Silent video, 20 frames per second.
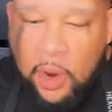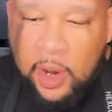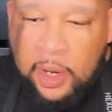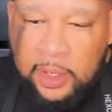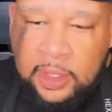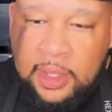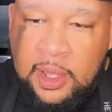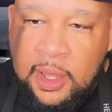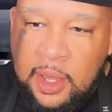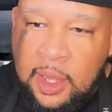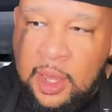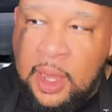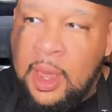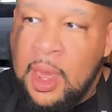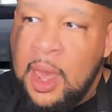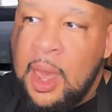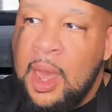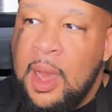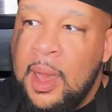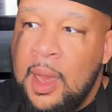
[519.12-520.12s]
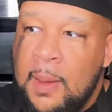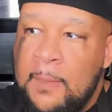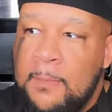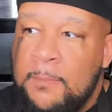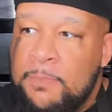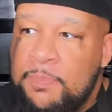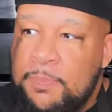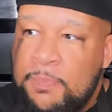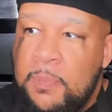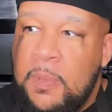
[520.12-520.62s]
pork,
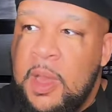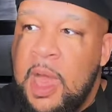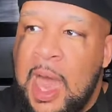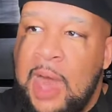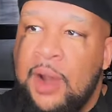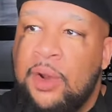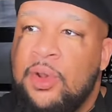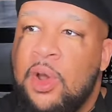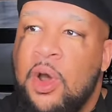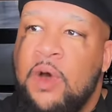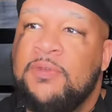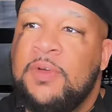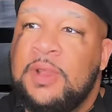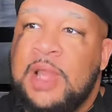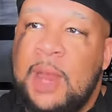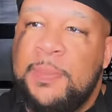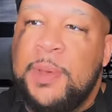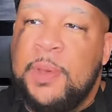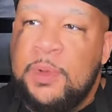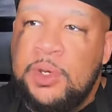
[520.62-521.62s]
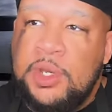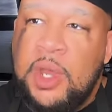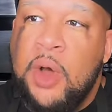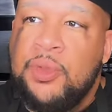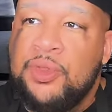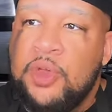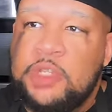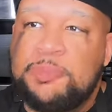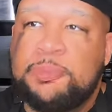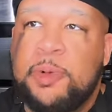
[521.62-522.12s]
I don't know if a lot of people
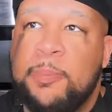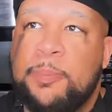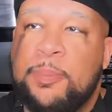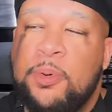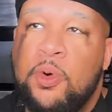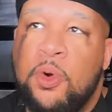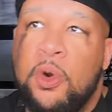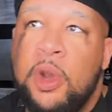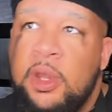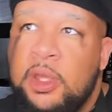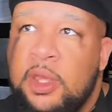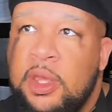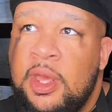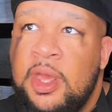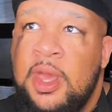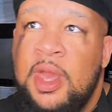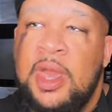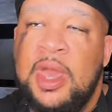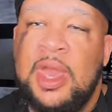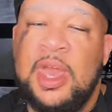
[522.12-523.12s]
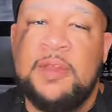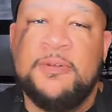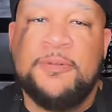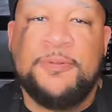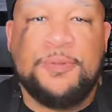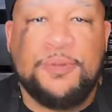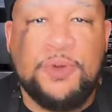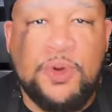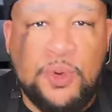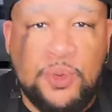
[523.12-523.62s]
know this, but pork and
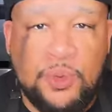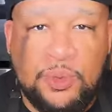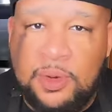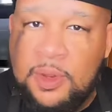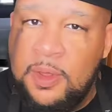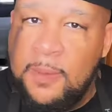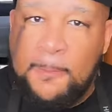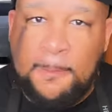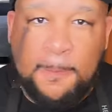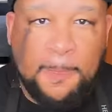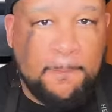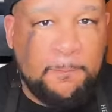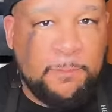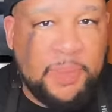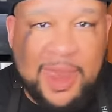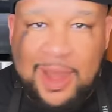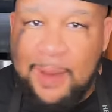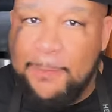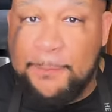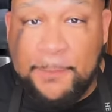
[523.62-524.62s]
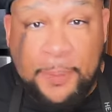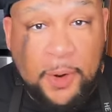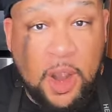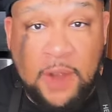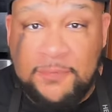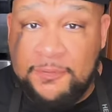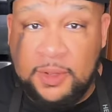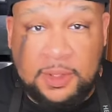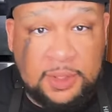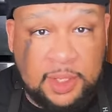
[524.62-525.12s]
fruit pair
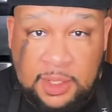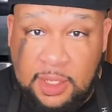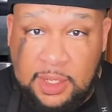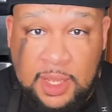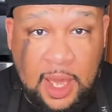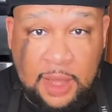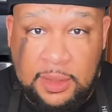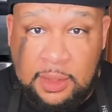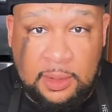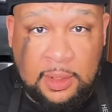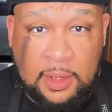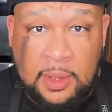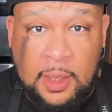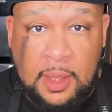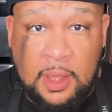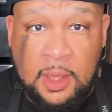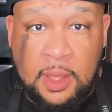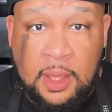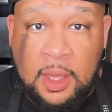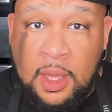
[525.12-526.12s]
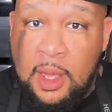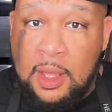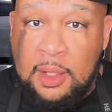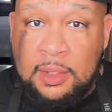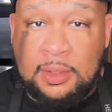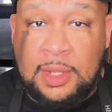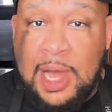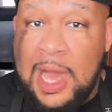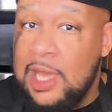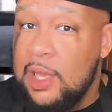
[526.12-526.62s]
perfectly together
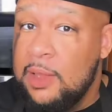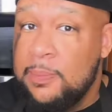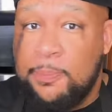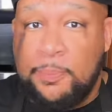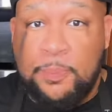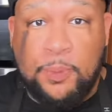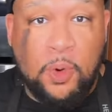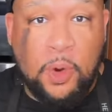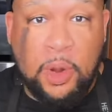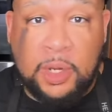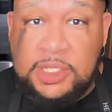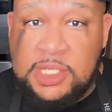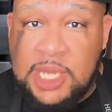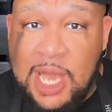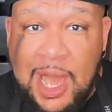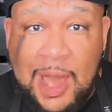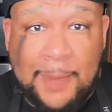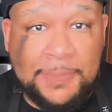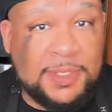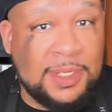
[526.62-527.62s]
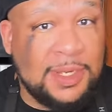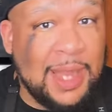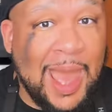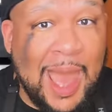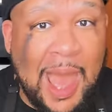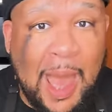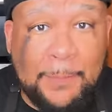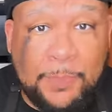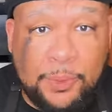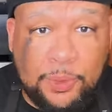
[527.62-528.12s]
like pork chops and
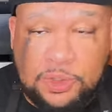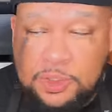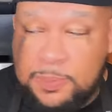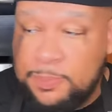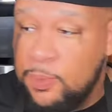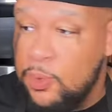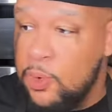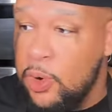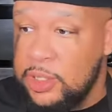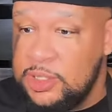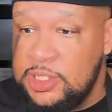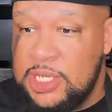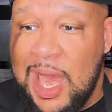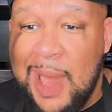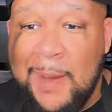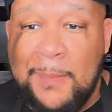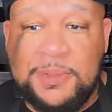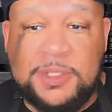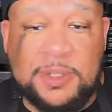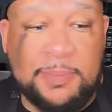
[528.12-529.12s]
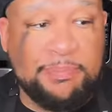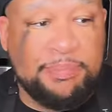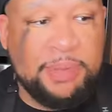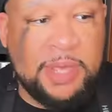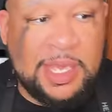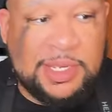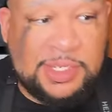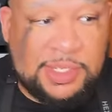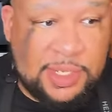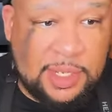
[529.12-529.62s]
apples, pork chops and
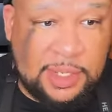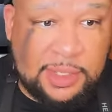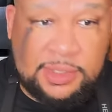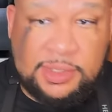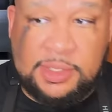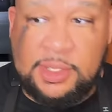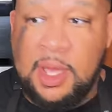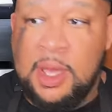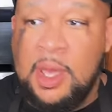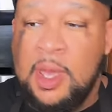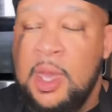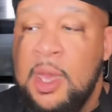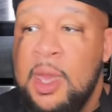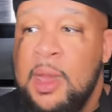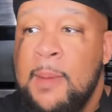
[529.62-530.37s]
peaches.